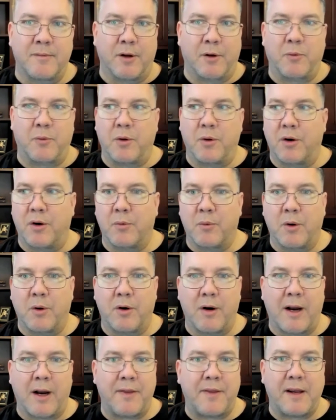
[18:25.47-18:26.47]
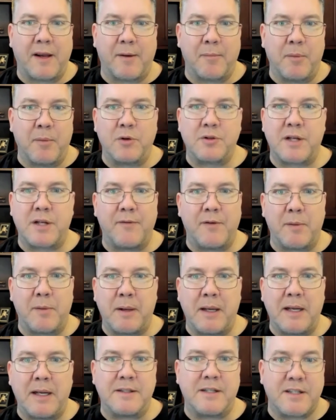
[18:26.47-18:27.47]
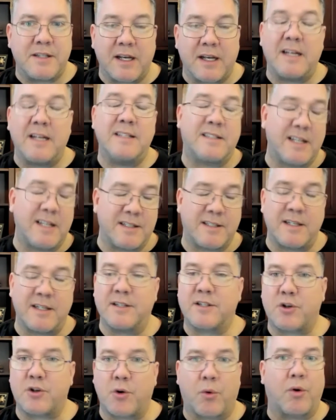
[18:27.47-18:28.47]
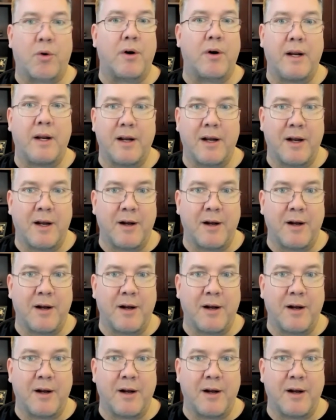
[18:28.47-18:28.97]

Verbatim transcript: look, we're I think most MVPs, it's a consistent story